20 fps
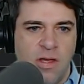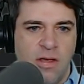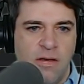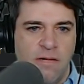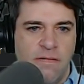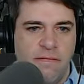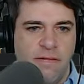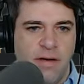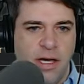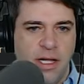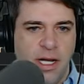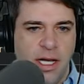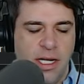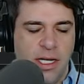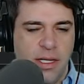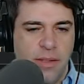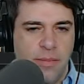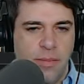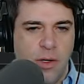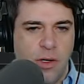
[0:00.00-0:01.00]
Finite
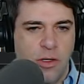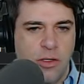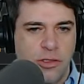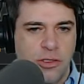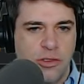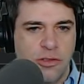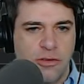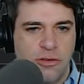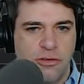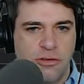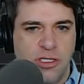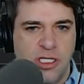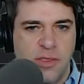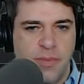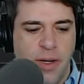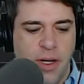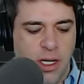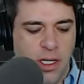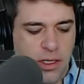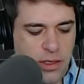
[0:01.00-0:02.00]
impulse
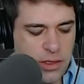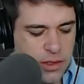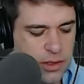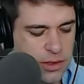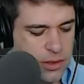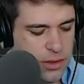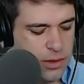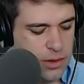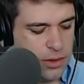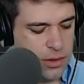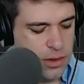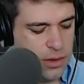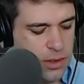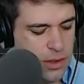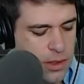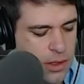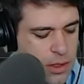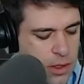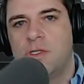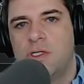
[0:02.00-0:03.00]
response.
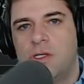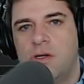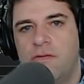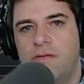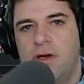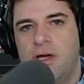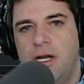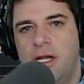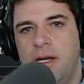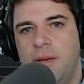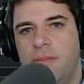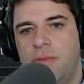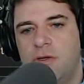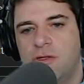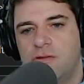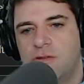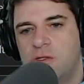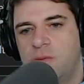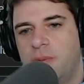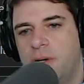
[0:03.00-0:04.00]
So finite
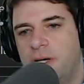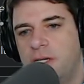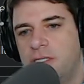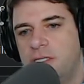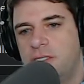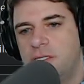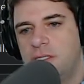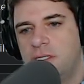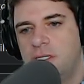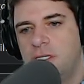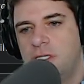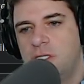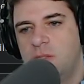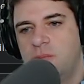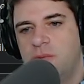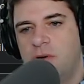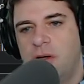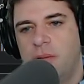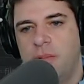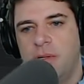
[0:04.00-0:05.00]
impulse response is
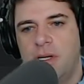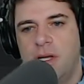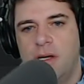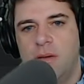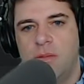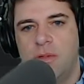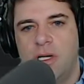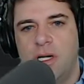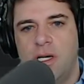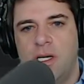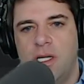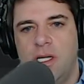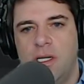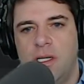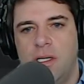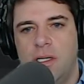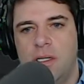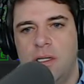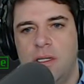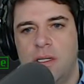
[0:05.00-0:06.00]
probably not what I need.
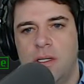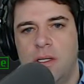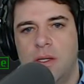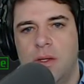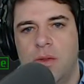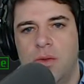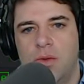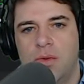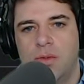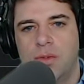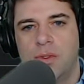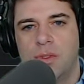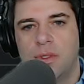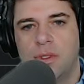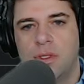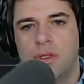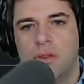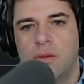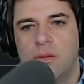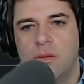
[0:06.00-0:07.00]

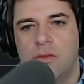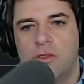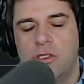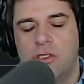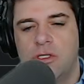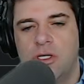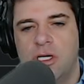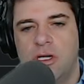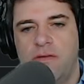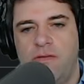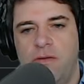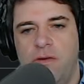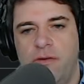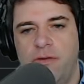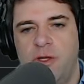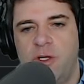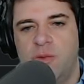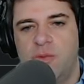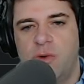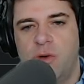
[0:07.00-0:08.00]
We'll just look at a few of
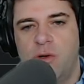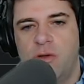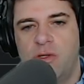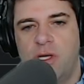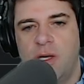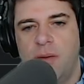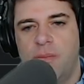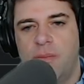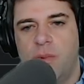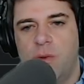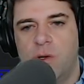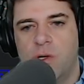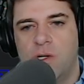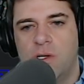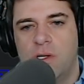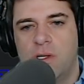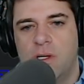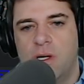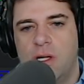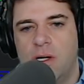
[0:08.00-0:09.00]
these. Prototype
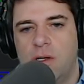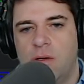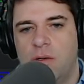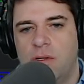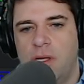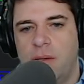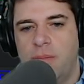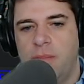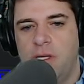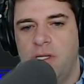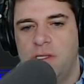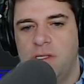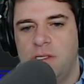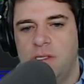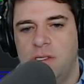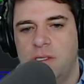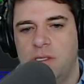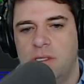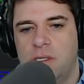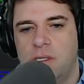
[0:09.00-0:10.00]
board. I don't know what that
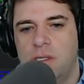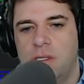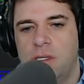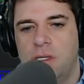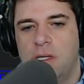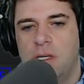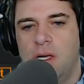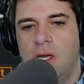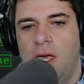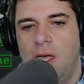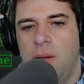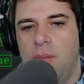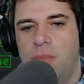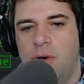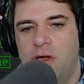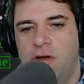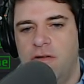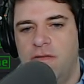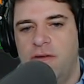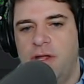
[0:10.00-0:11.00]
means. A
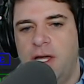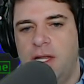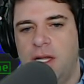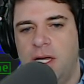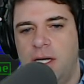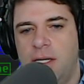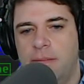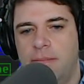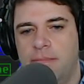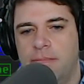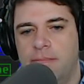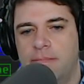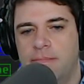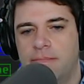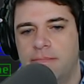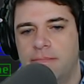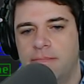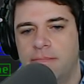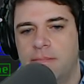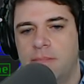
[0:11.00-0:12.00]
butterfly light.
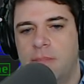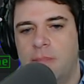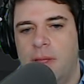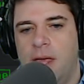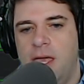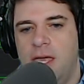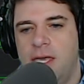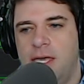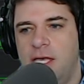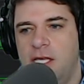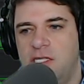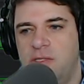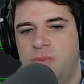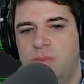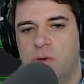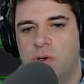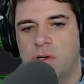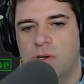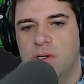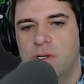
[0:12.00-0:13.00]
A KISS
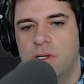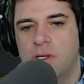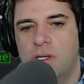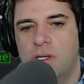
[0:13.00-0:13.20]
board.